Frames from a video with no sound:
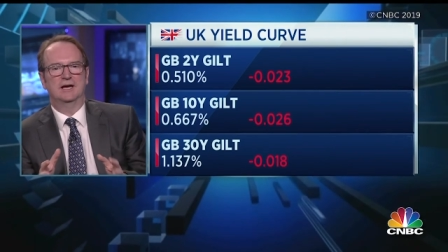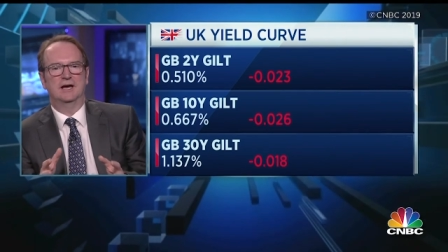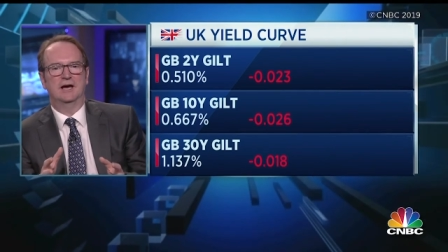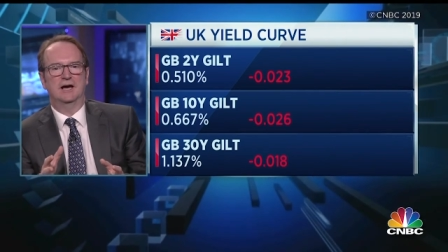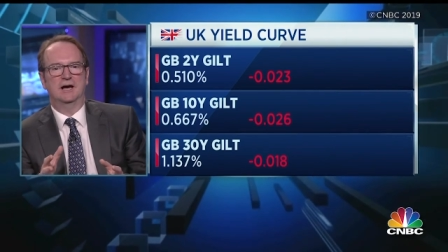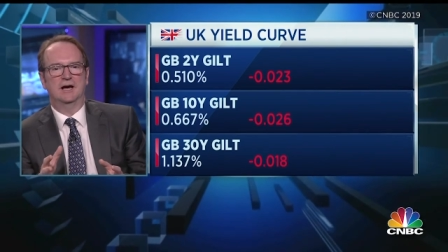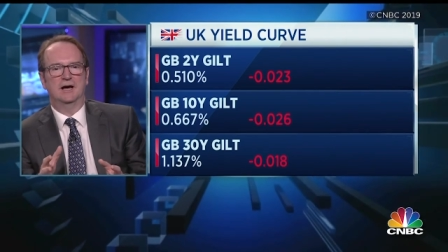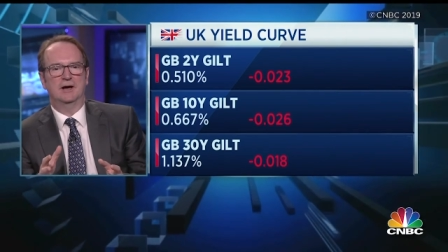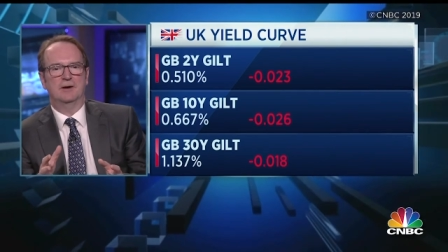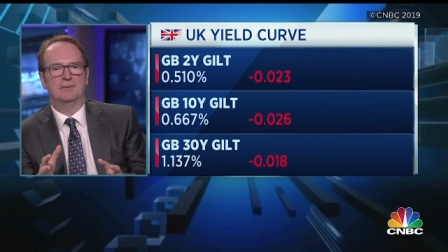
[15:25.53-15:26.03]

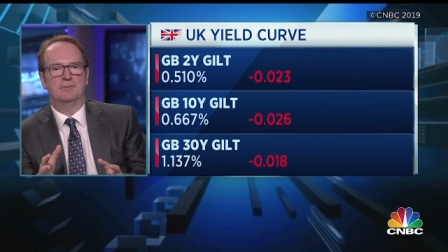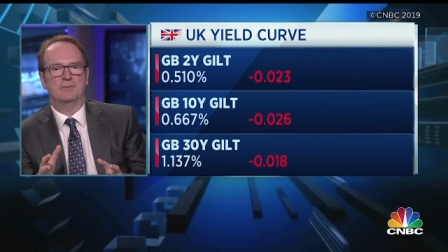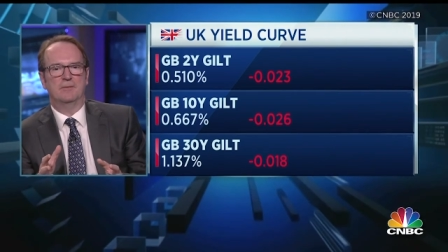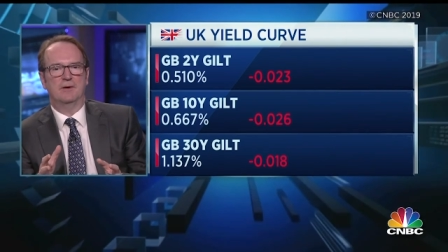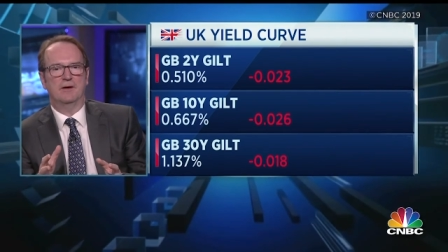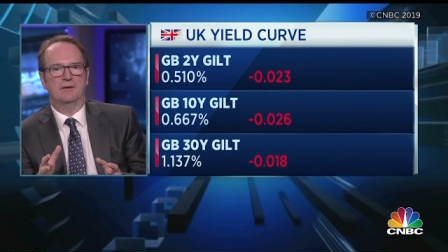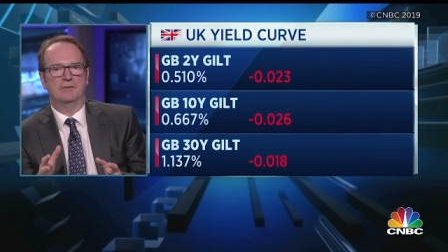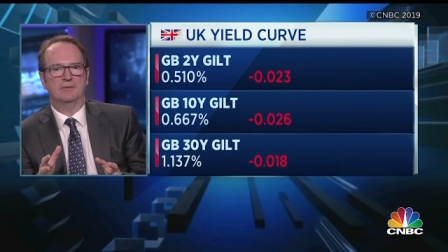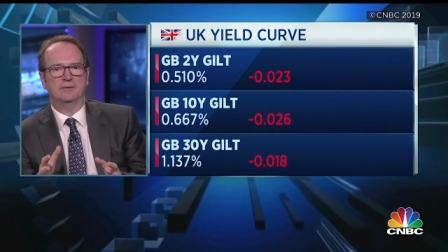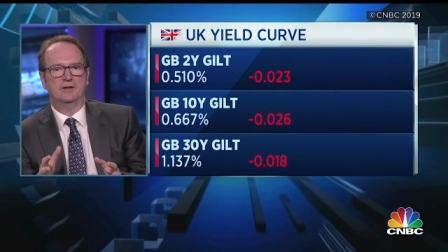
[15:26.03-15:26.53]

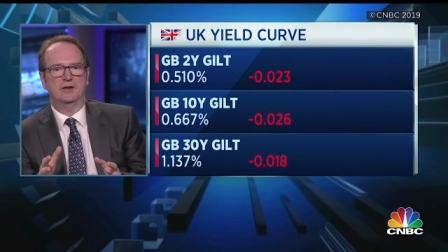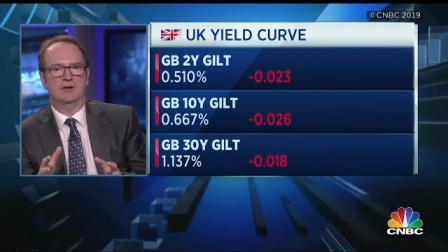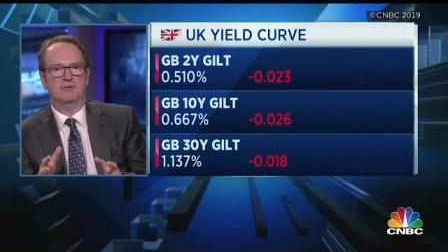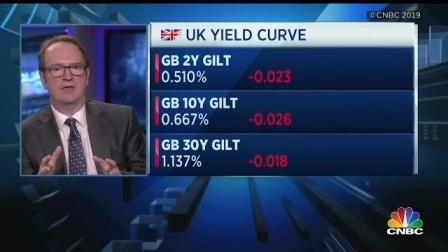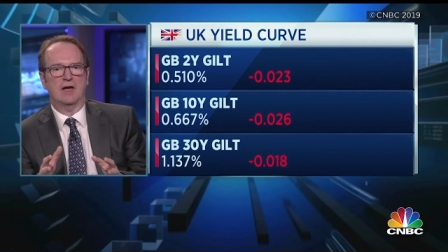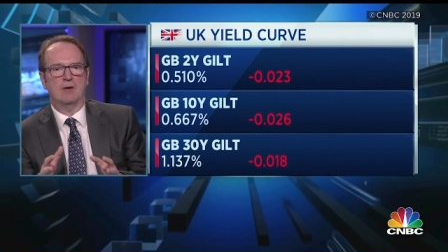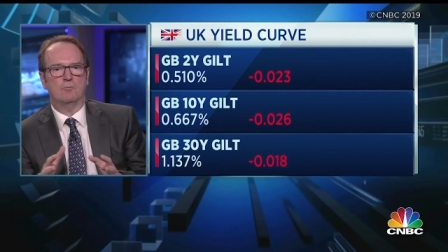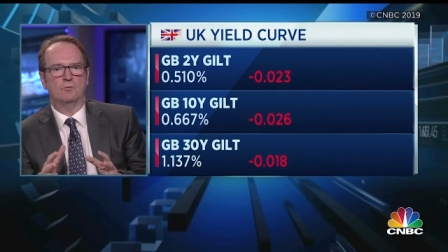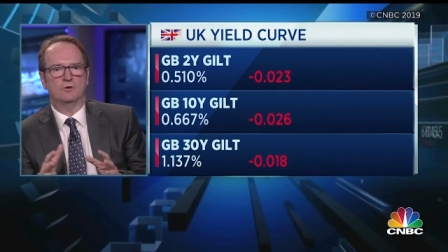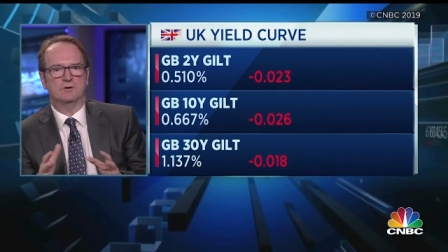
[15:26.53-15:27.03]
You know,
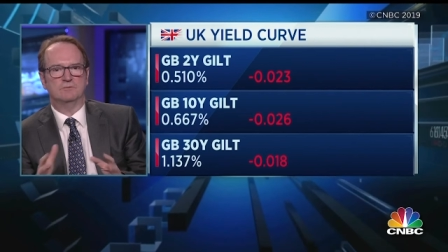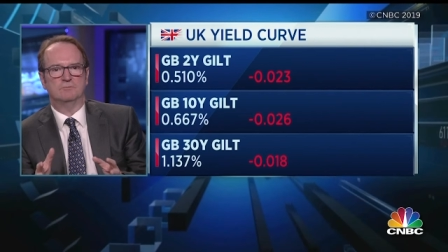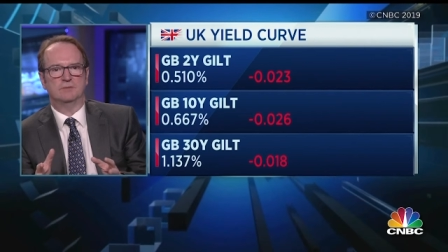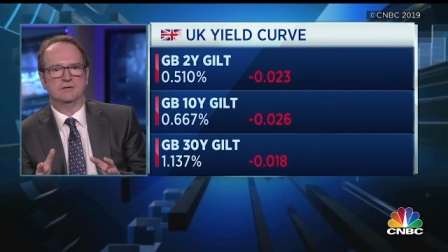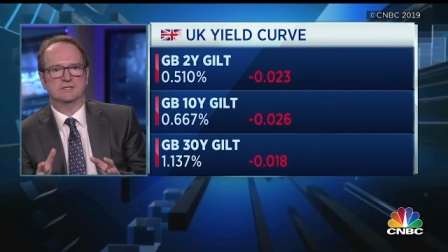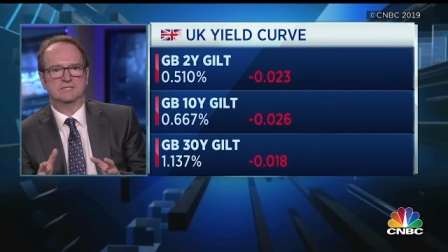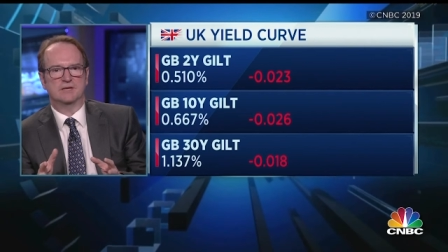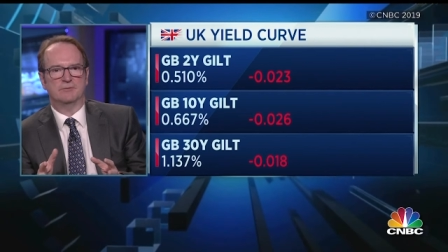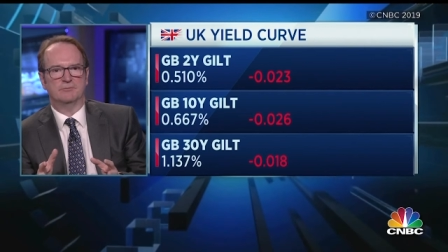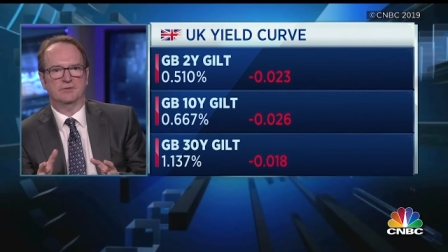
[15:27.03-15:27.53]
that wouldn't be
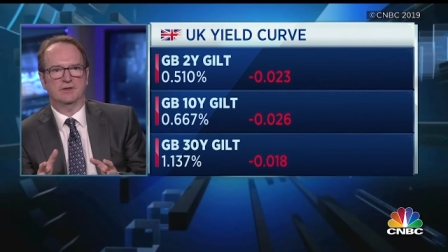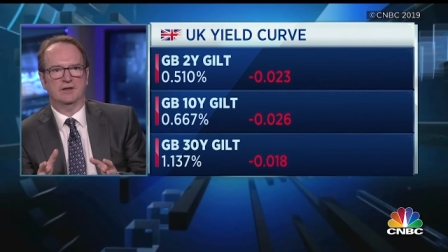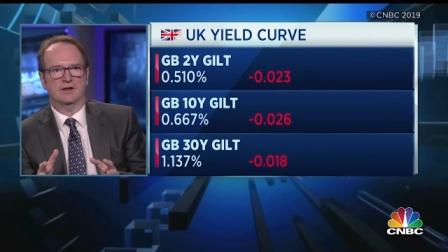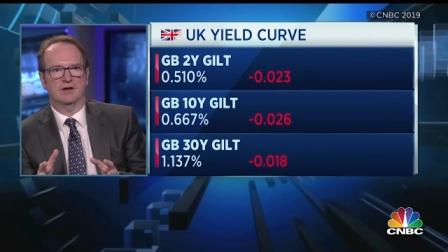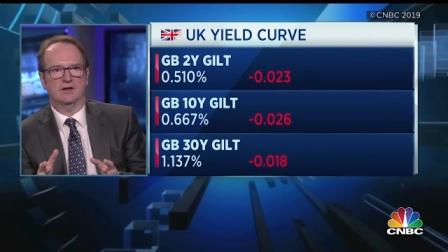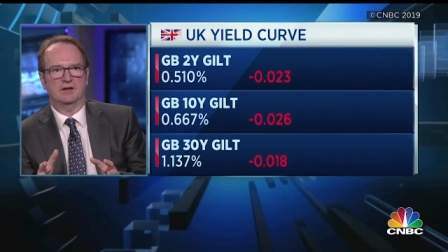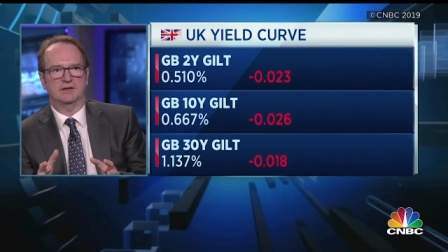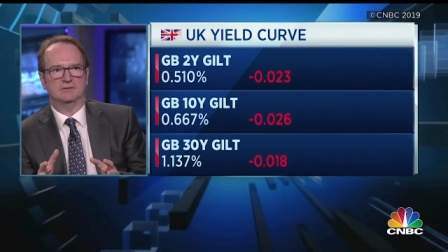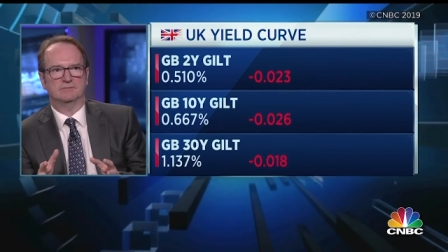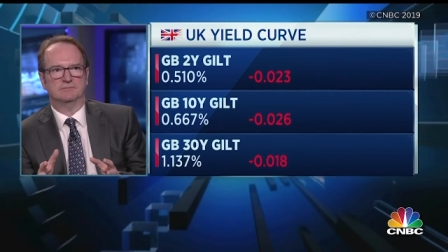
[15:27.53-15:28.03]
something
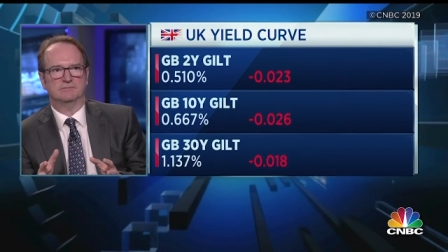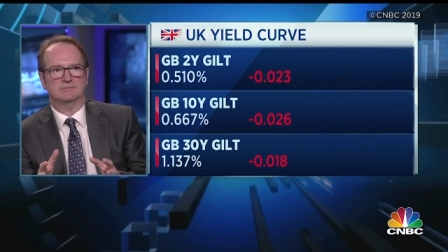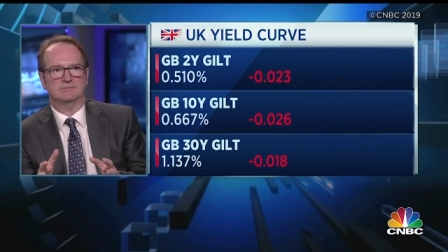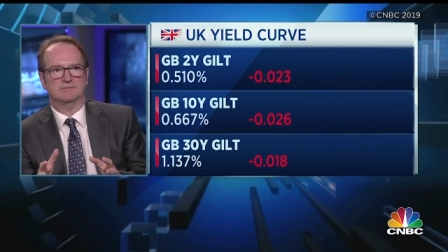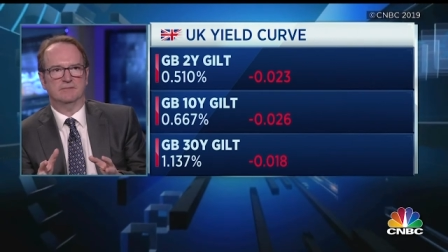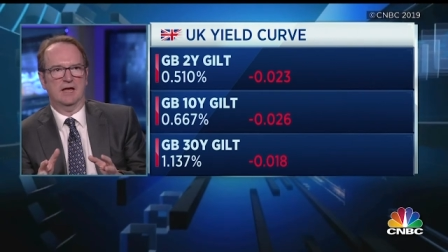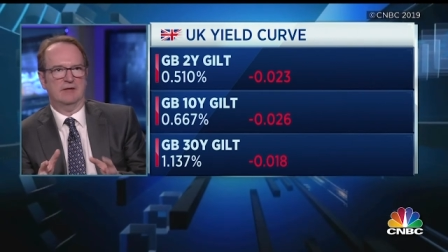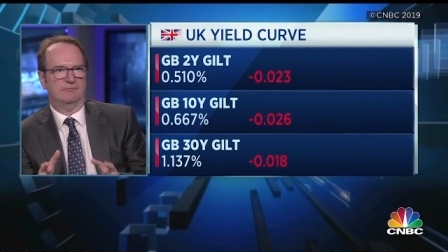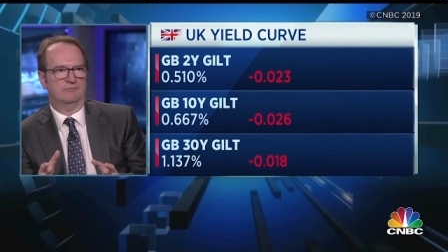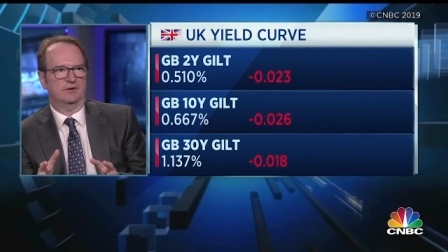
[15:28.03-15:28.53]
I
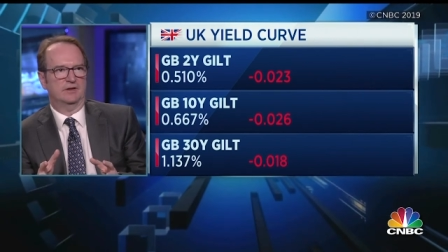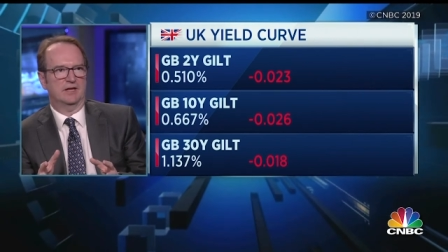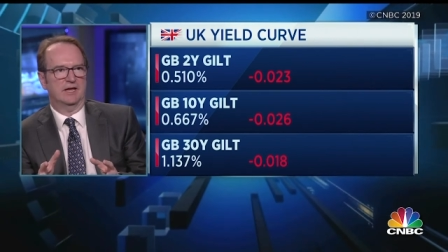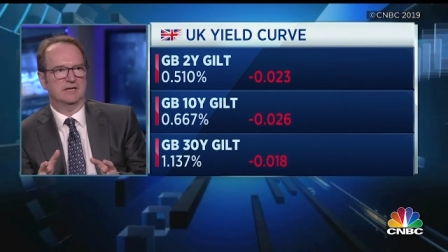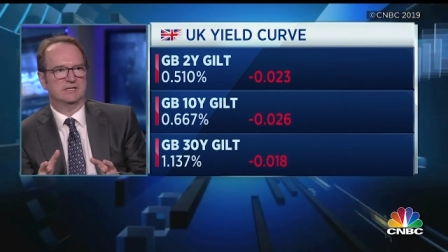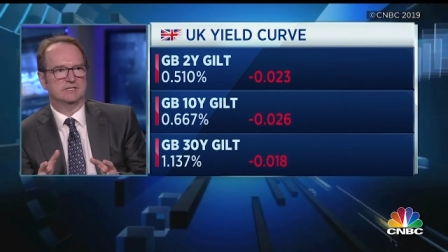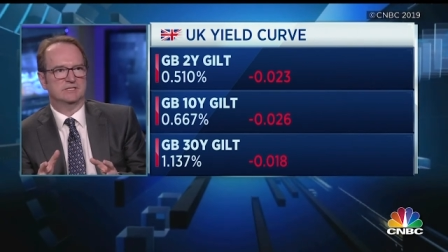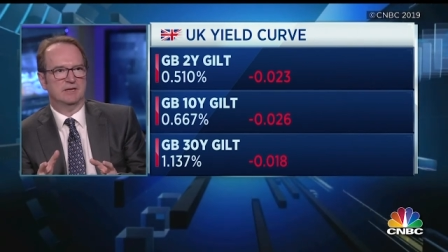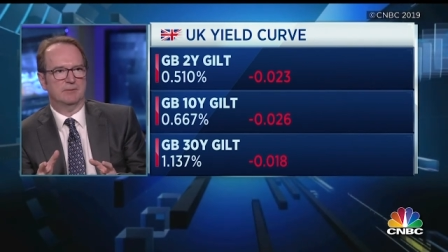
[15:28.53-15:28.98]
advocate.